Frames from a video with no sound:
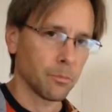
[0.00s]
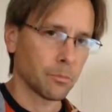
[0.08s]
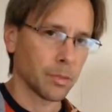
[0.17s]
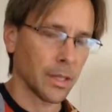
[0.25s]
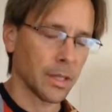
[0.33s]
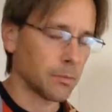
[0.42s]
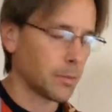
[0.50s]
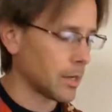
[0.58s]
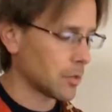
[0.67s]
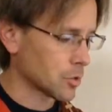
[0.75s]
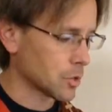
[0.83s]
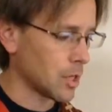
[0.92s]
Playing it by
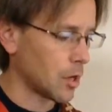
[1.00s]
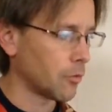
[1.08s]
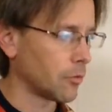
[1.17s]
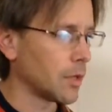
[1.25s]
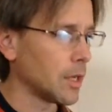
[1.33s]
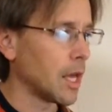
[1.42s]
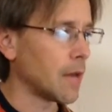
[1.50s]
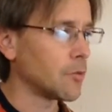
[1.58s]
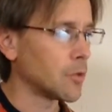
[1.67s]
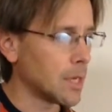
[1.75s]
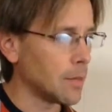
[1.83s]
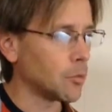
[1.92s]
yourself, if
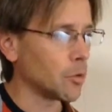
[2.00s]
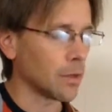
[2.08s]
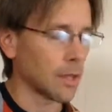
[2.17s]
you keep doing